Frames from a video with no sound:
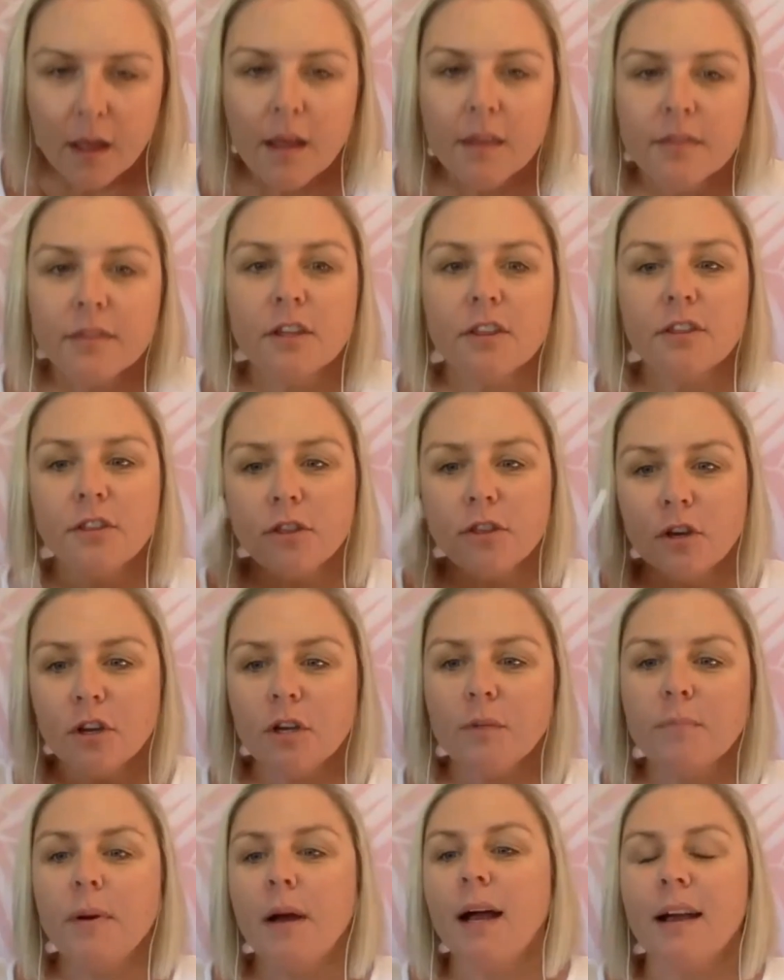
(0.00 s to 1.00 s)
The
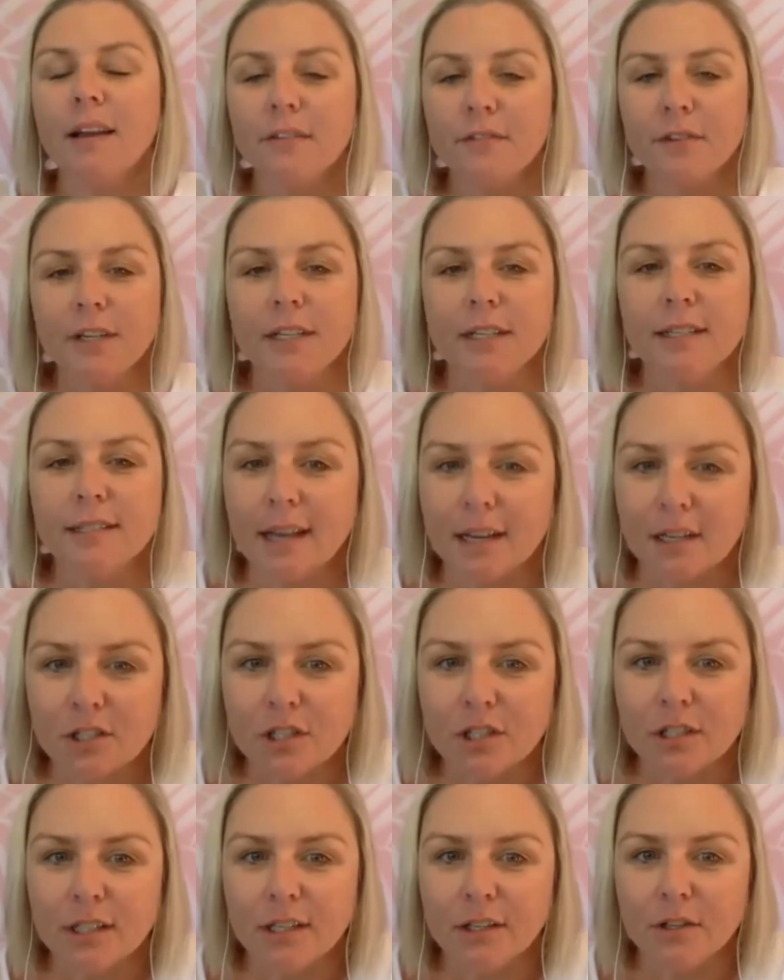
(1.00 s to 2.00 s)
third part of it is
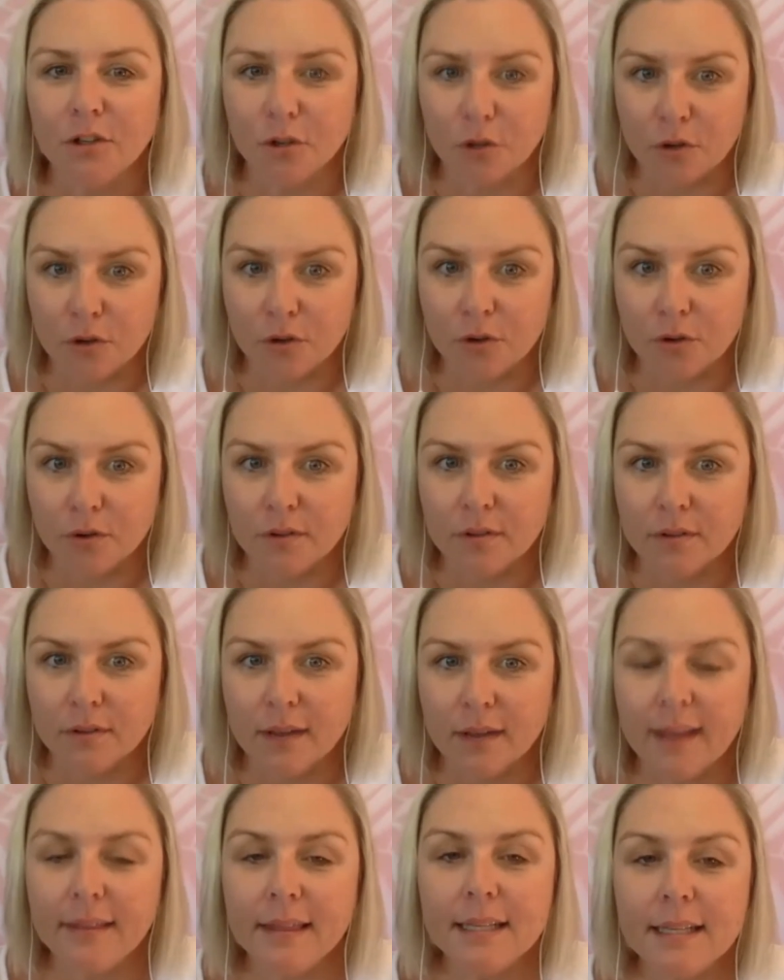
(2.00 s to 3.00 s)
actually you.
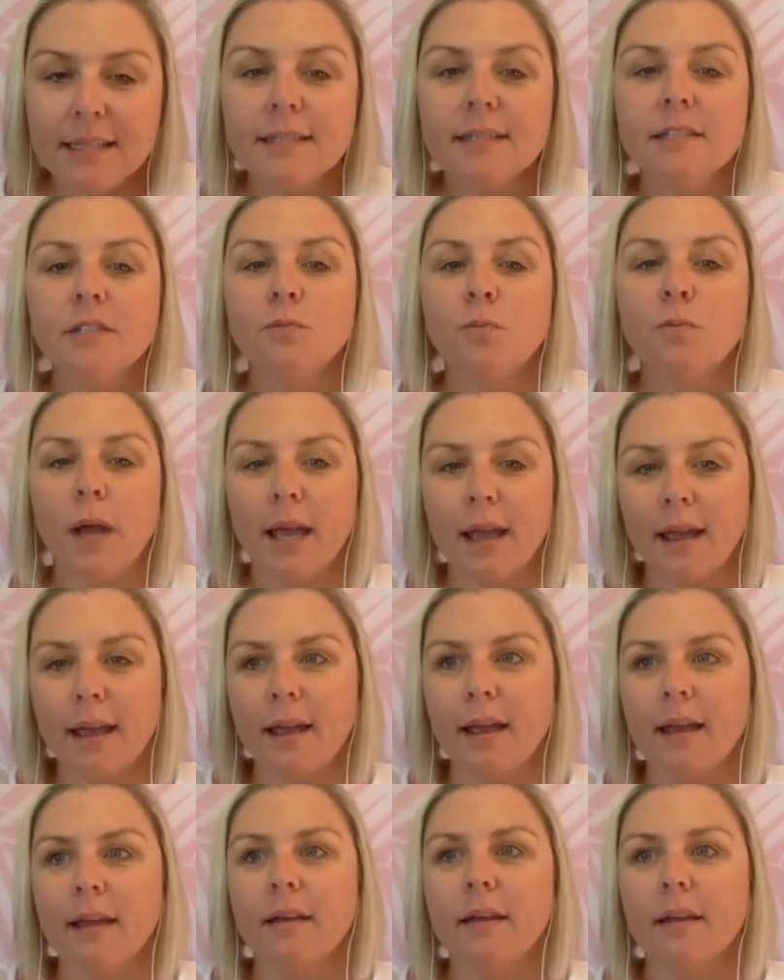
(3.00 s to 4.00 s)
And this is
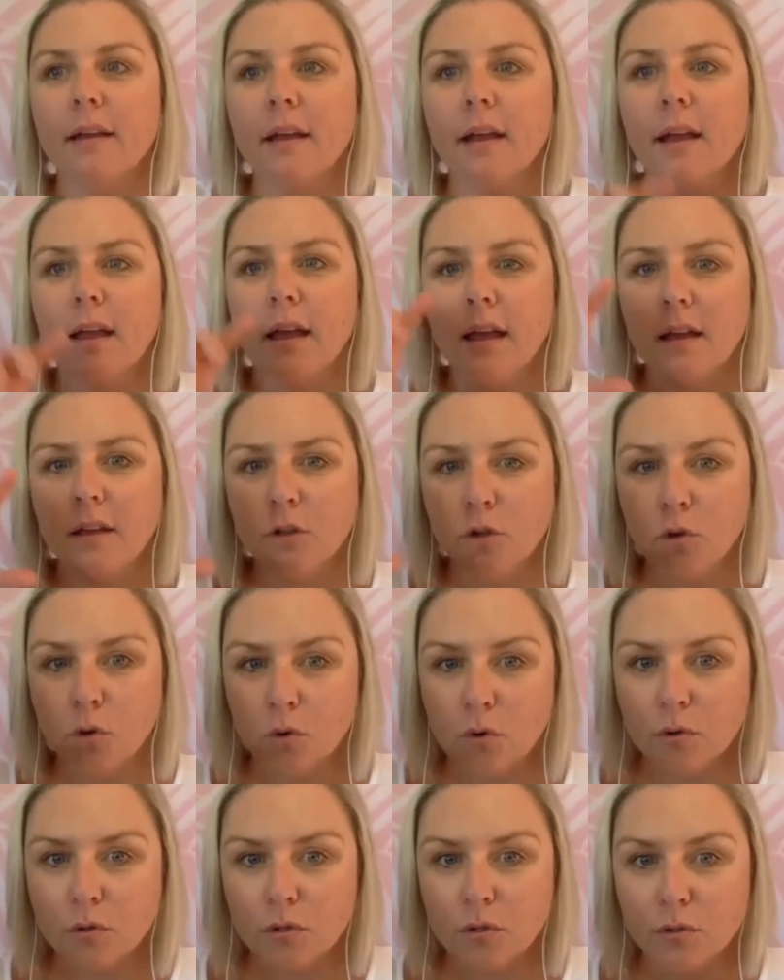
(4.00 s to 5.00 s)
where
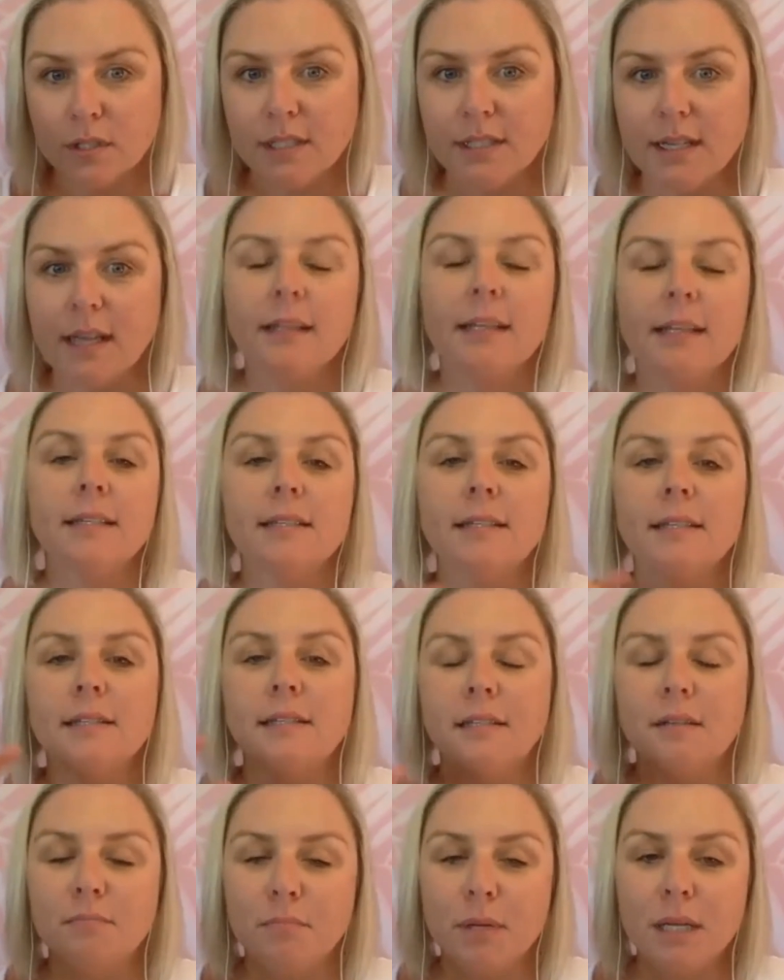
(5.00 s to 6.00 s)
your selling
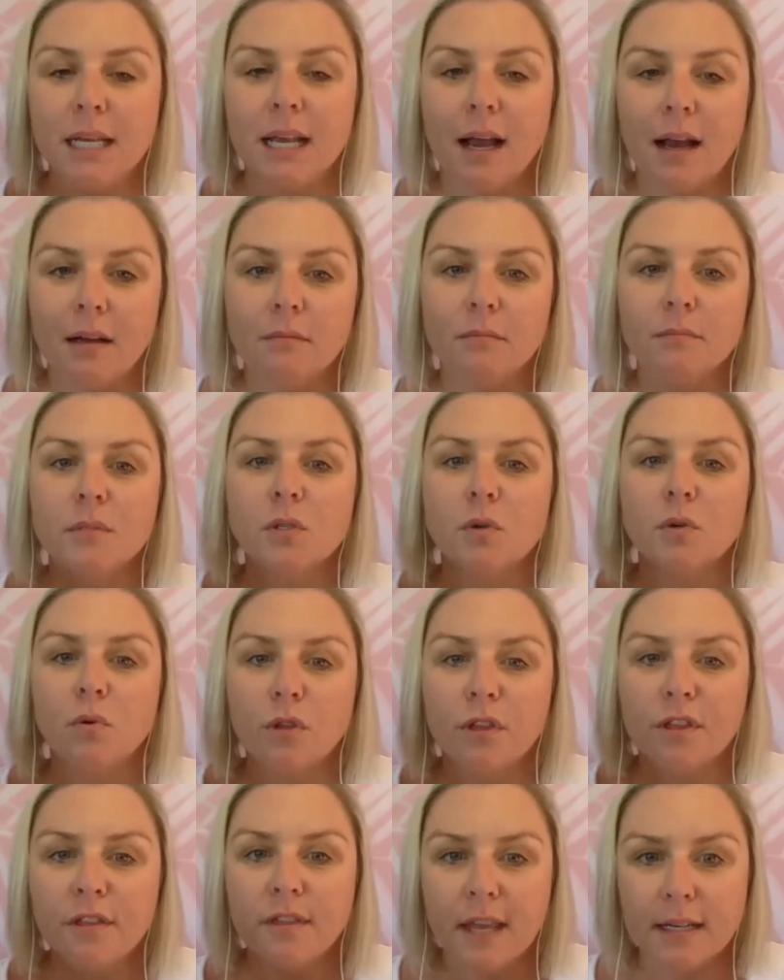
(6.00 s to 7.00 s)
system becomes
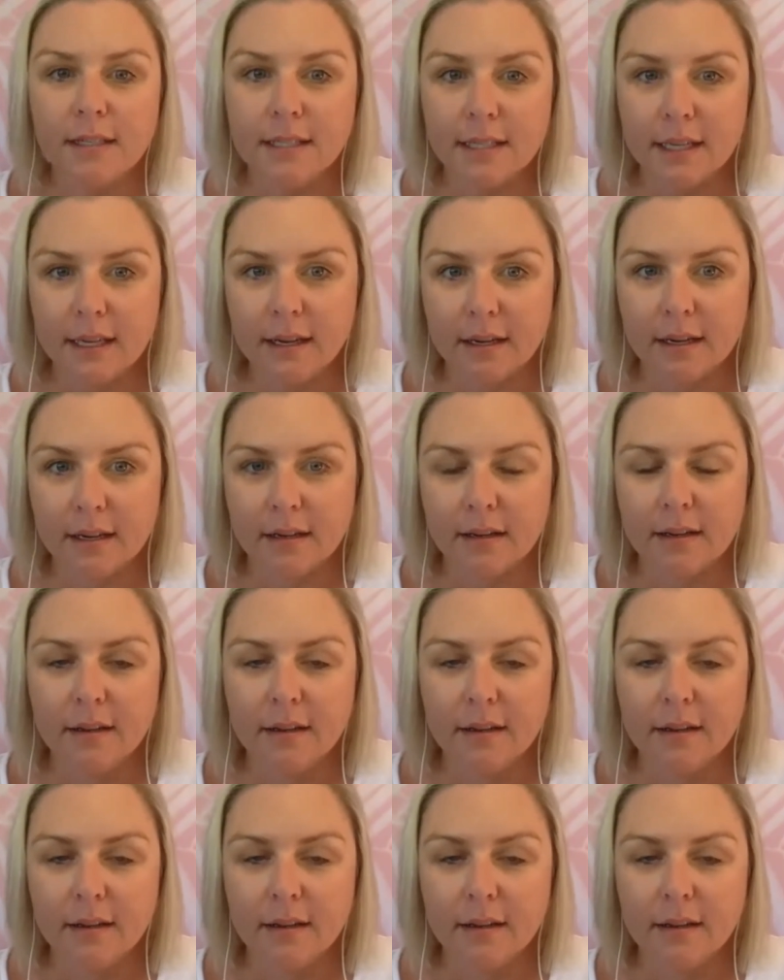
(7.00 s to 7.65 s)
authentic.